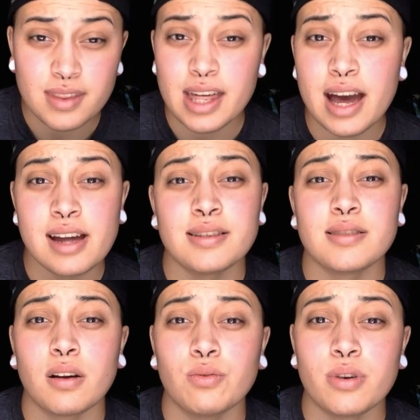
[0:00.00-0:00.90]
That is
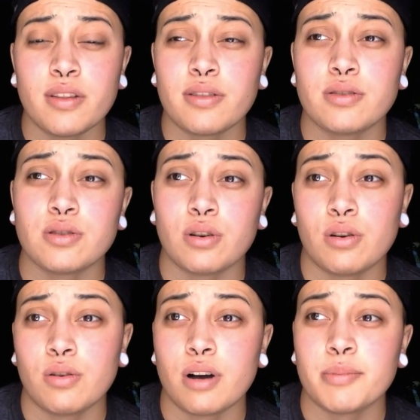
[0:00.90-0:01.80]
done with,
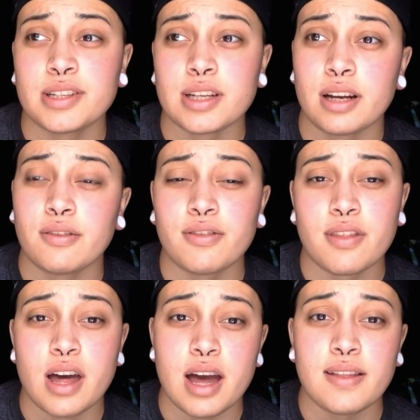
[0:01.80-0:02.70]
so I'm excited for
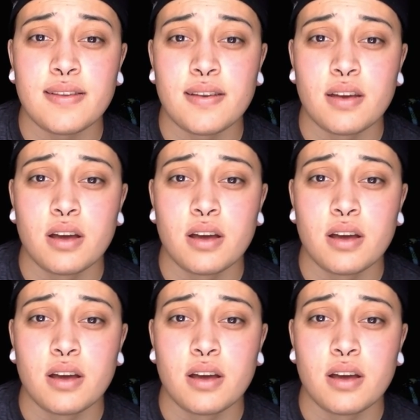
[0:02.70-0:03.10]
that.